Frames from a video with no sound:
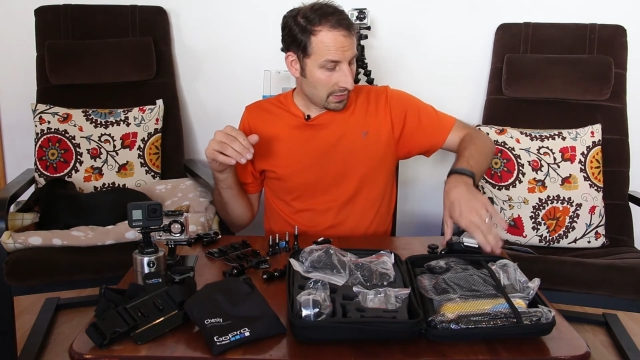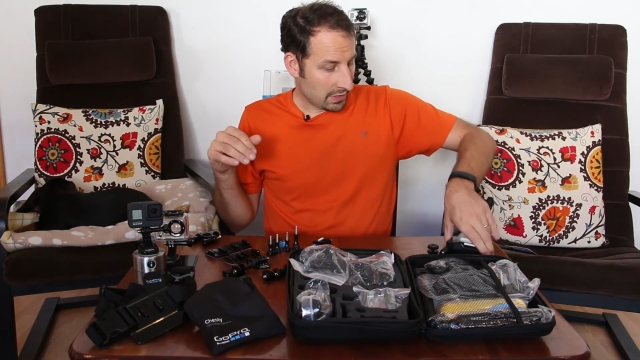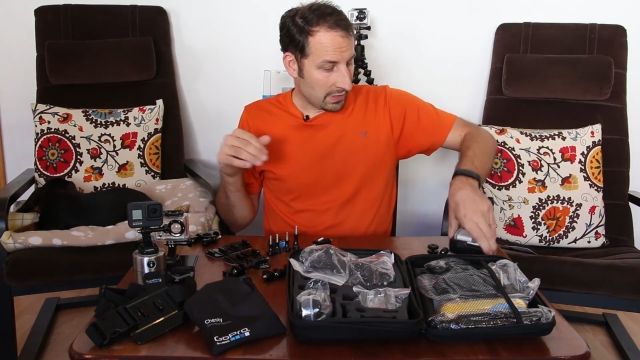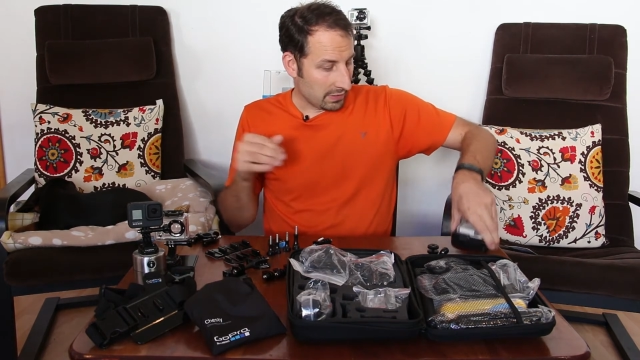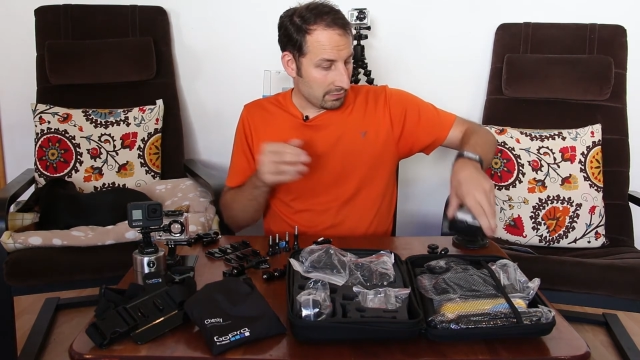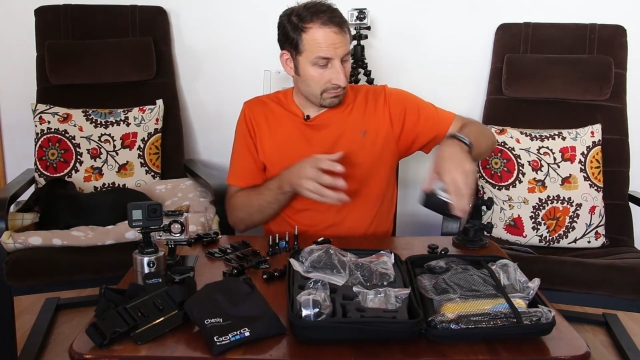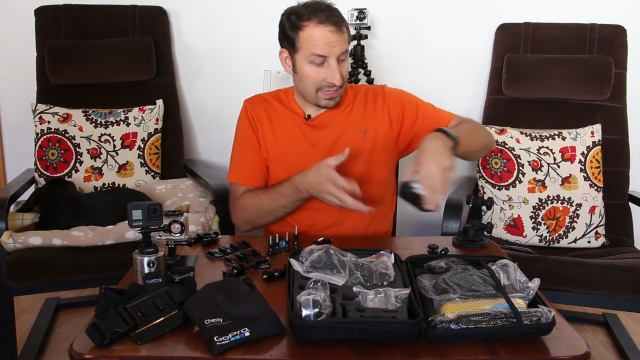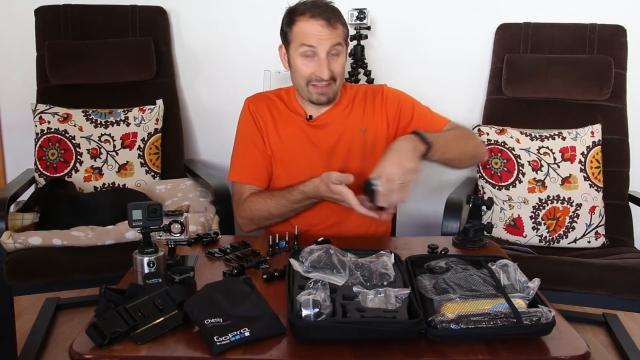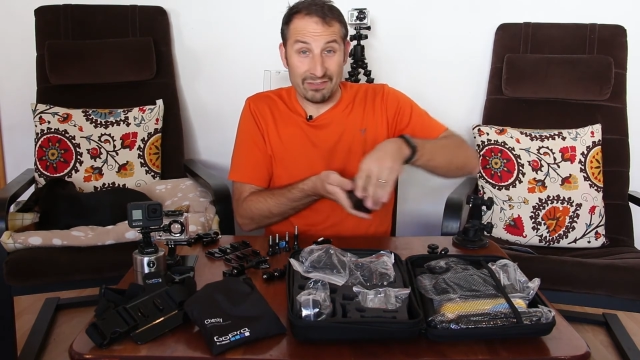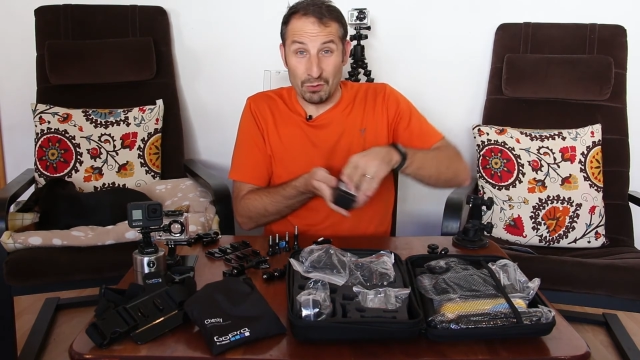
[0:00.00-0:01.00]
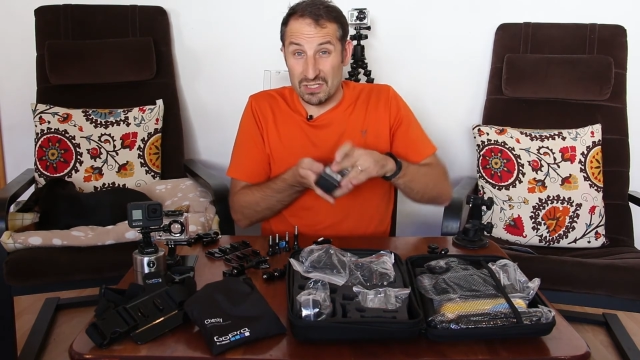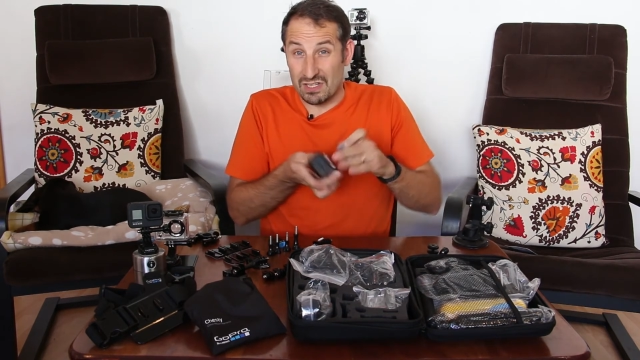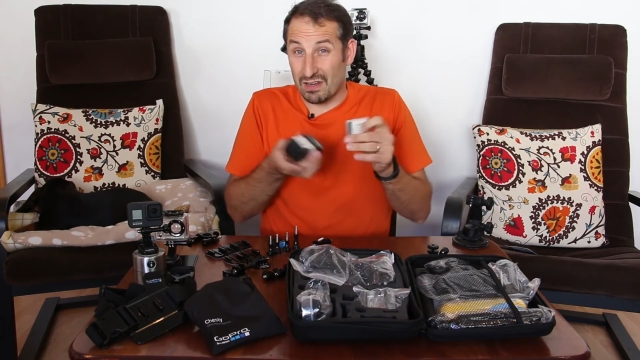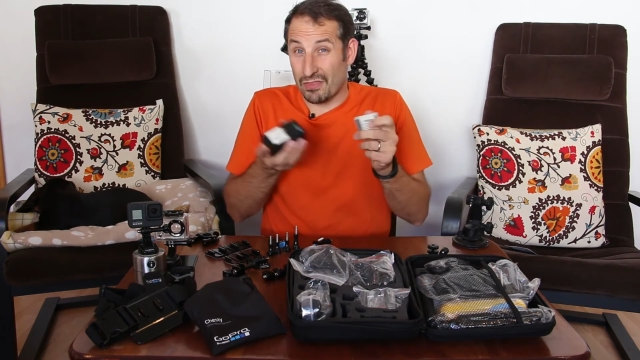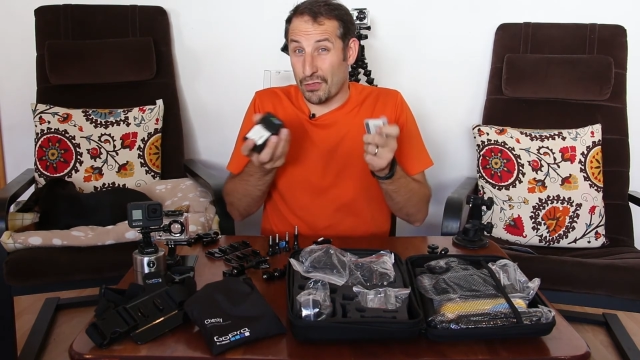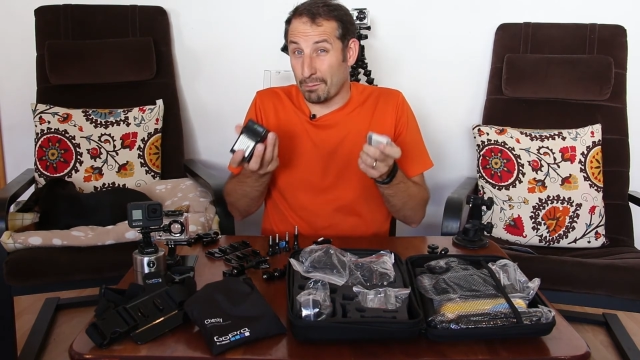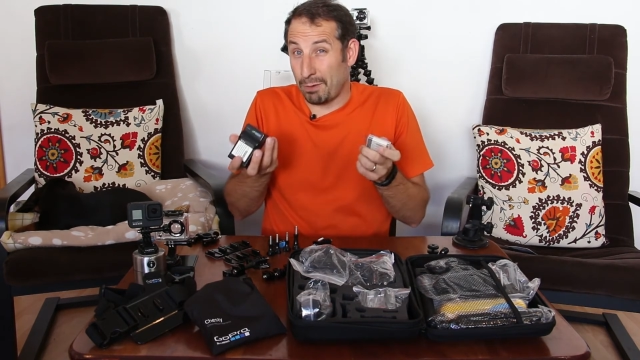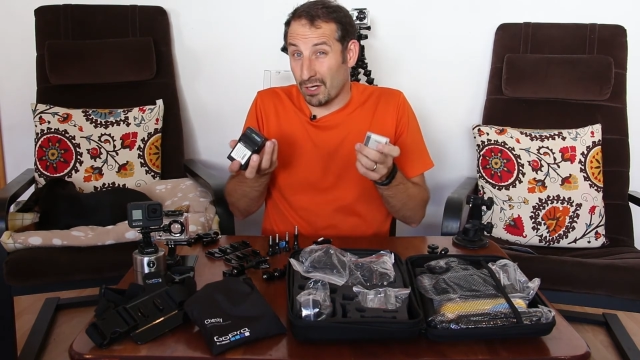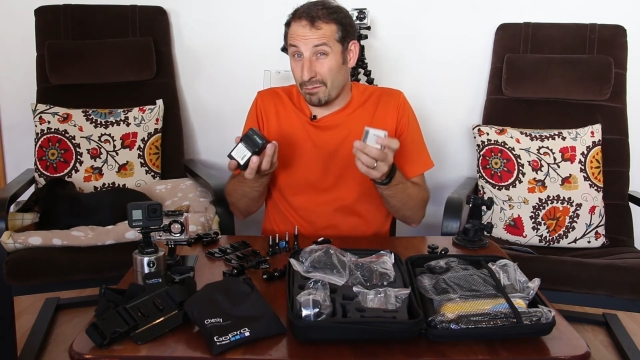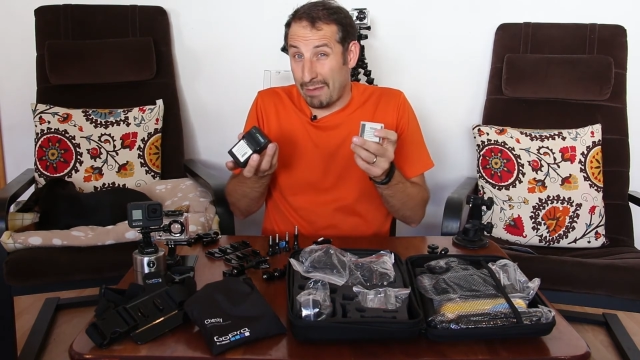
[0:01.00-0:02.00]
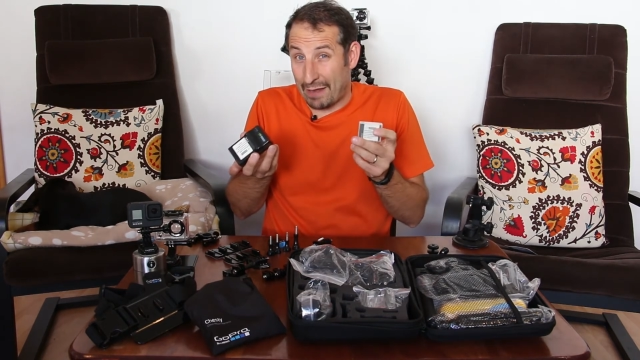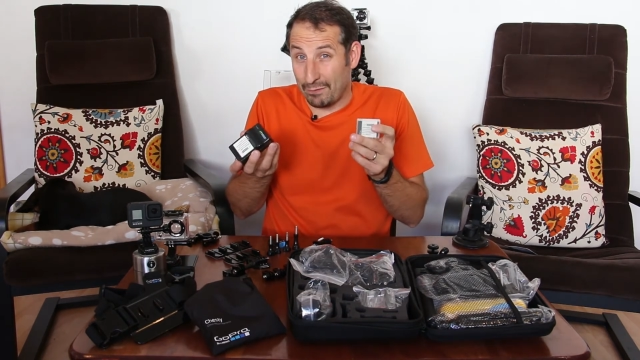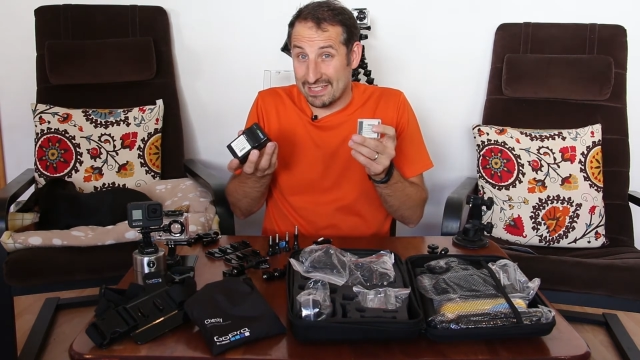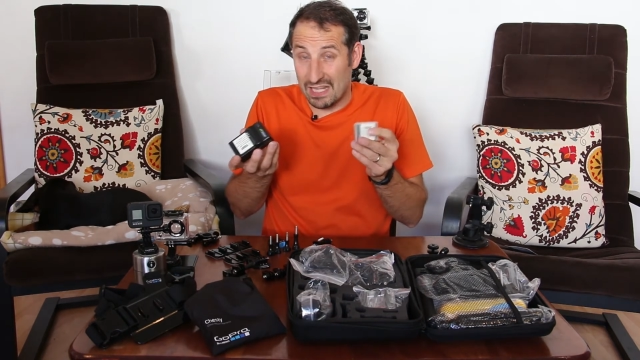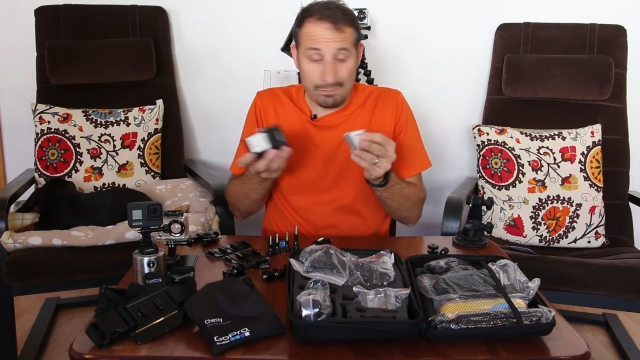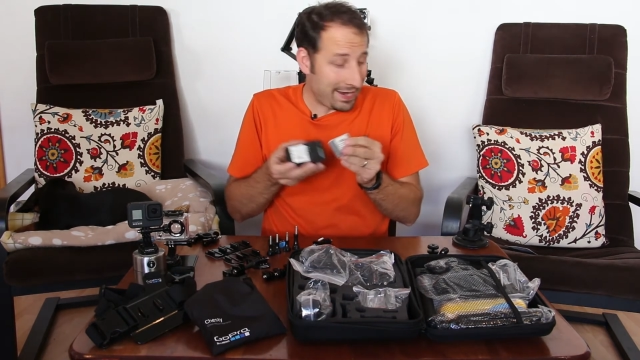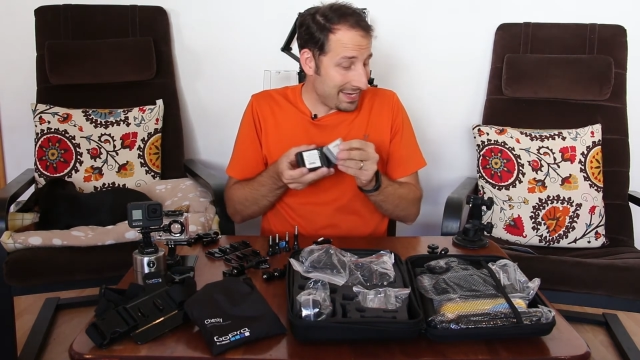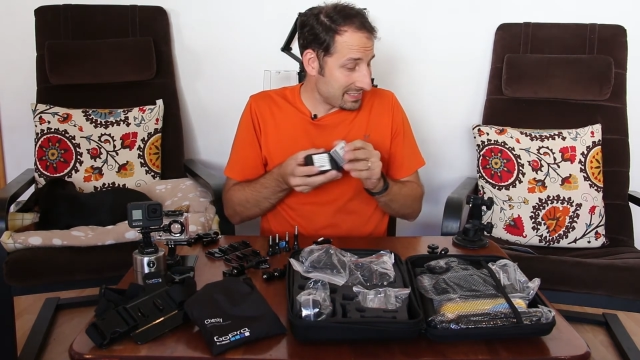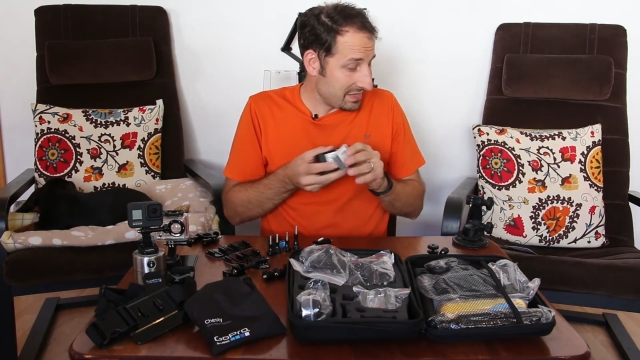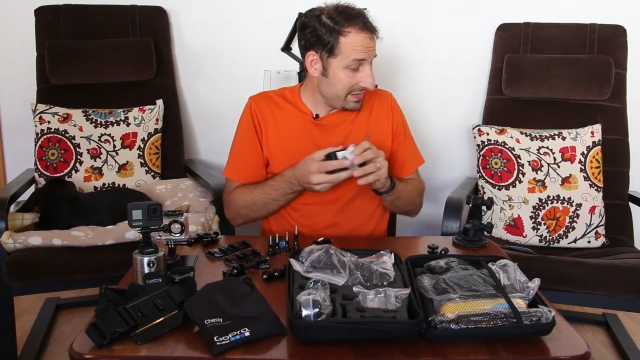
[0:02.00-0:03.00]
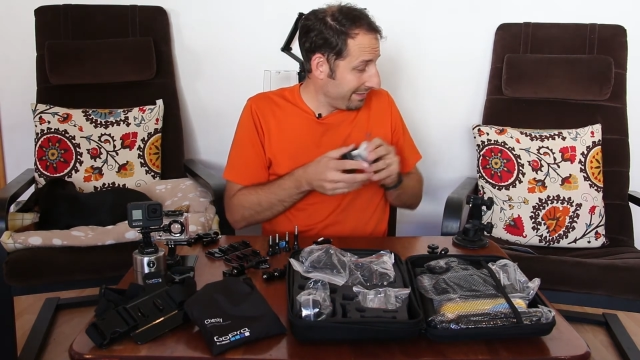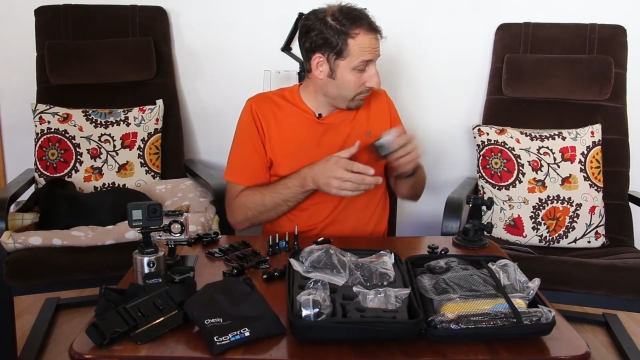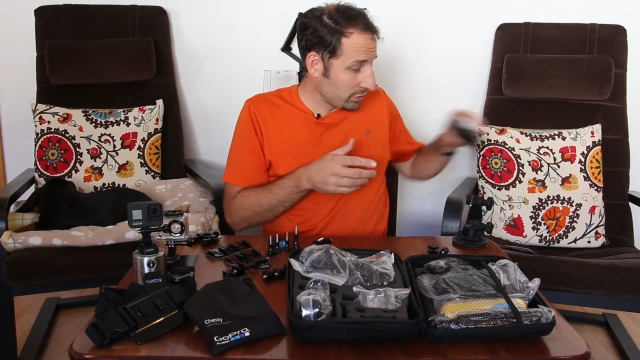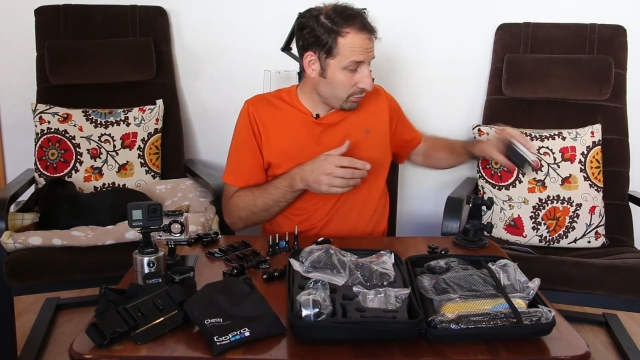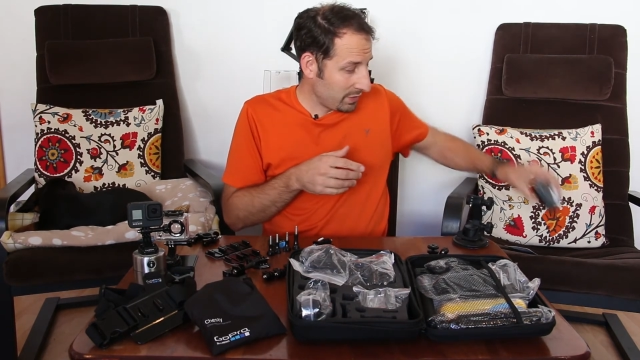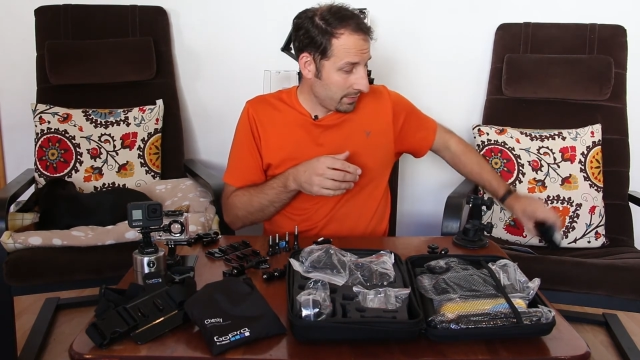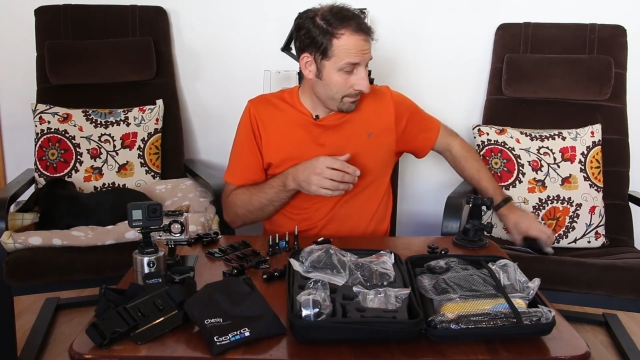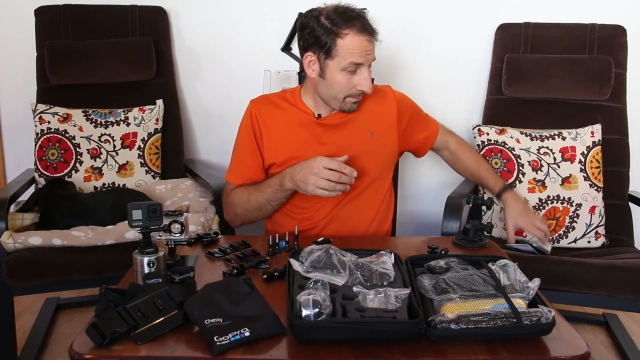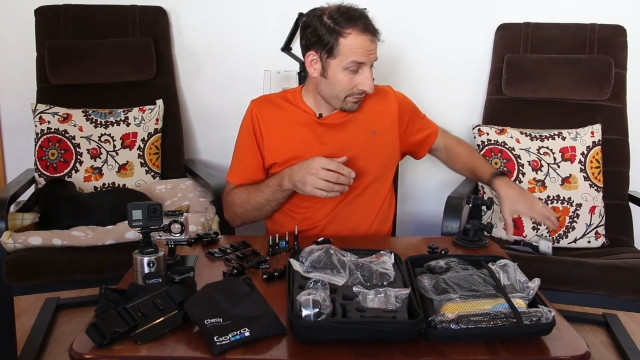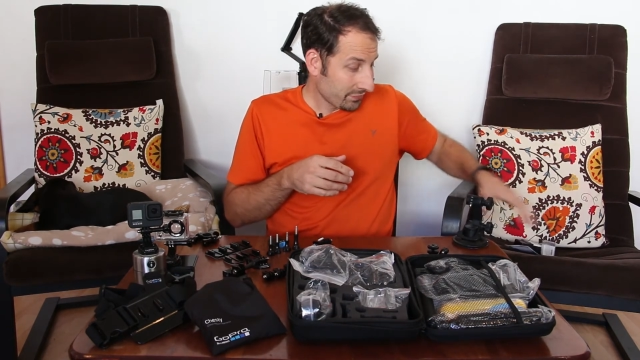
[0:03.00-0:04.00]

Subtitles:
I've used third-party batteries in the past. They've worked well.